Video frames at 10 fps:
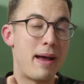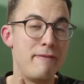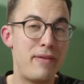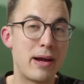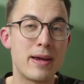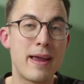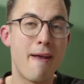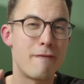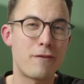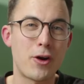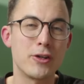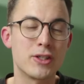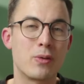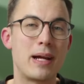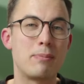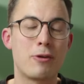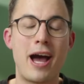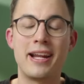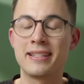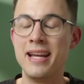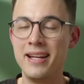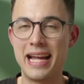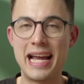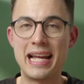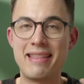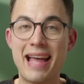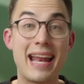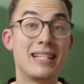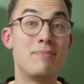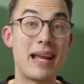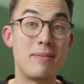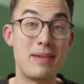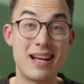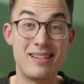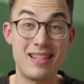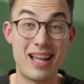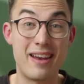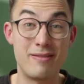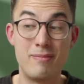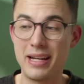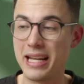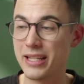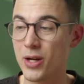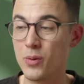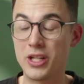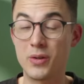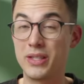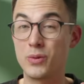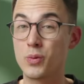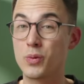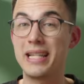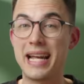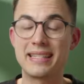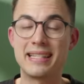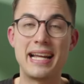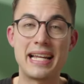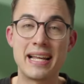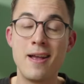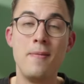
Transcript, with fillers: my very first great product. And that has made me a lot of money. So, which was really exciting.